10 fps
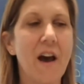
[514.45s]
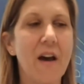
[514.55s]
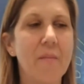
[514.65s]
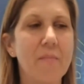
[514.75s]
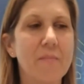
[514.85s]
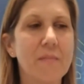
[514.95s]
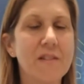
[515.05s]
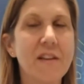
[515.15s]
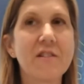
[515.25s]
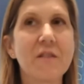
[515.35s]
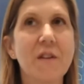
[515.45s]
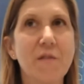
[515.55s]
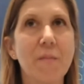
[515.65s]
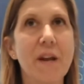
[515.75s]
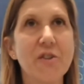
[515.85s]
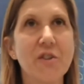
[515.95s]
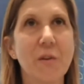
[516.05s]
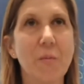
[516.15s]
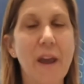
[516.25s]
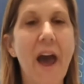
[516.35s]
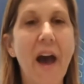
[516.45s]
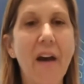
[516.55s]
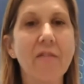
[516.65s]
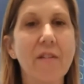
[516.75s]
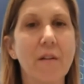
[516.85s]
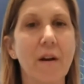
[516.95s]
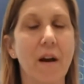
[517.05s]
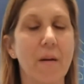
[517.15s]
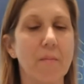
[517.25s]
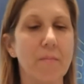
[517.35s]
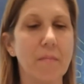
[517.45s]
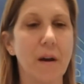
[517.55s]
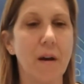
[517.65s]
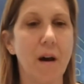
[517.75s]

um, sets of information that we have um,